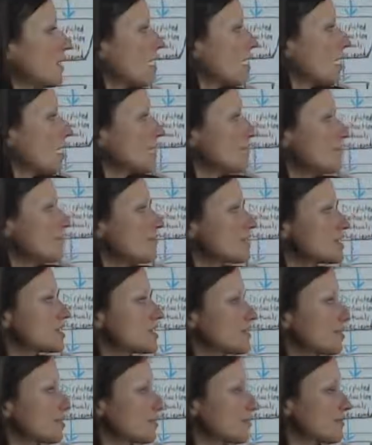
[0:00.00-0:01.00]
A new
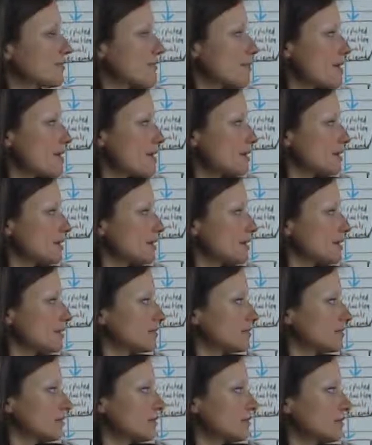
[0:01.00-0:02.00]
reserve amount
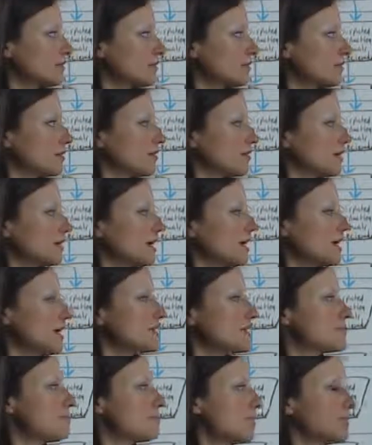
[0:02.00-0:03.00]

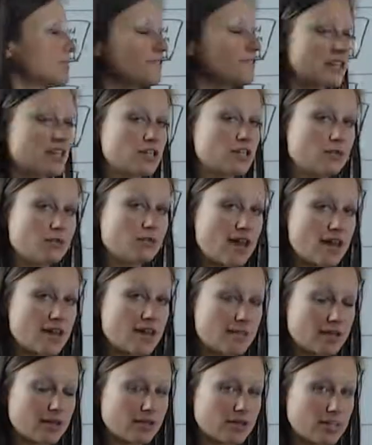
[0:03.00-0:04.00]
is booked for the new
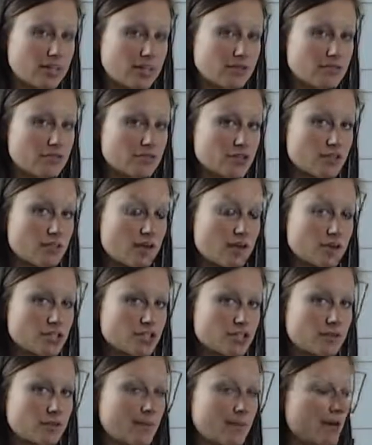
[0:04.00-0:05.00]
liability, so the
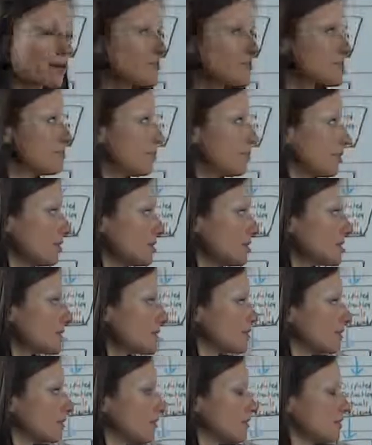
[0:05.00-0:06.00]
marginal amount is booked.
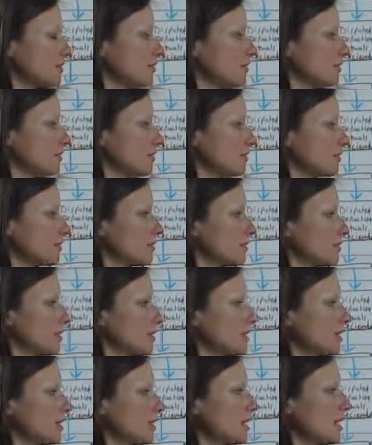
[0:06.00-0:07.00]

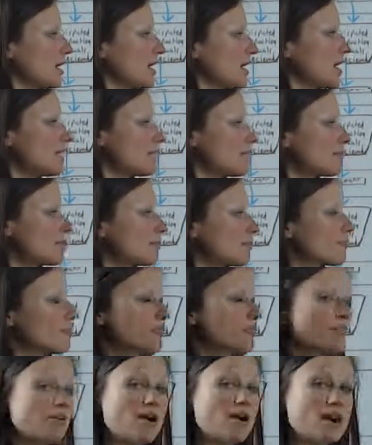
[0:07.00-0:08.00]
And then we're
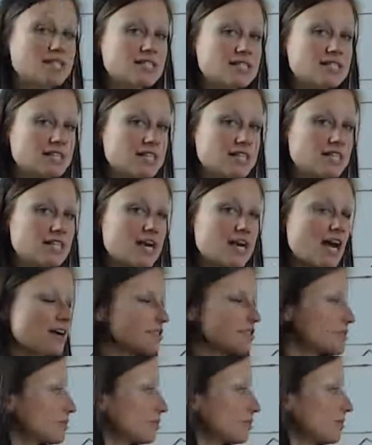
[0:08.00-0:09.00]
processing the
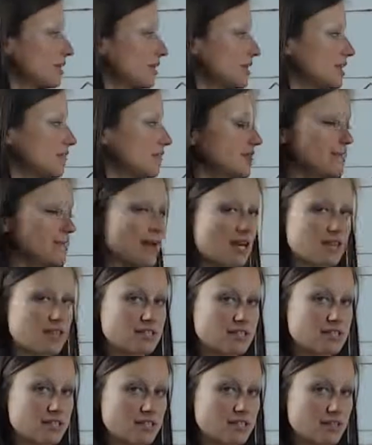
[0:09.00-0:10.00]
actual in the rebating
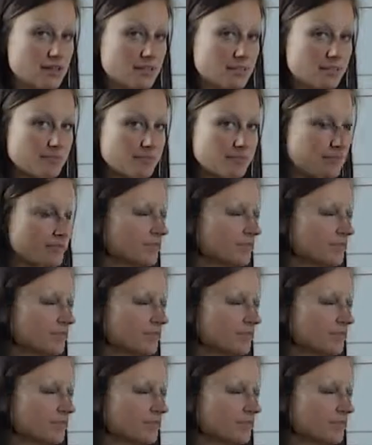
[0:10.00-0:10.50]
system.